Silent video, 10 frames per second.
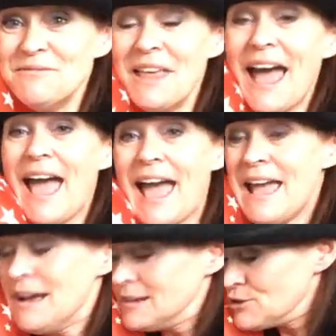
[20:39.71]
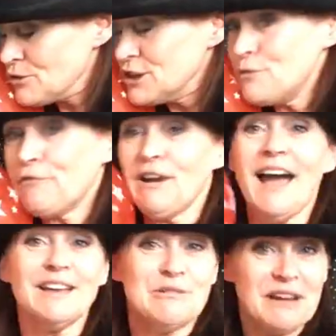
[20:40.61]
him there. Don't you
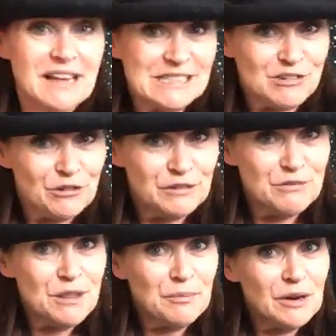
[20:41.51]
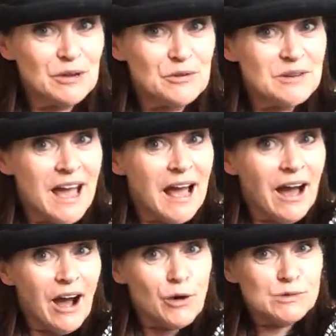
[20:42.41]
fly away, Scruffy, with a balloon.
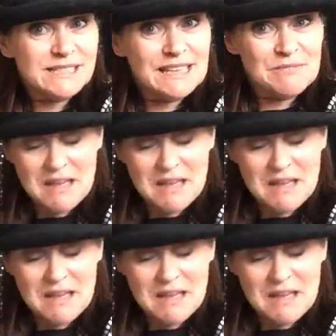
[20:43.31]
Oh, dear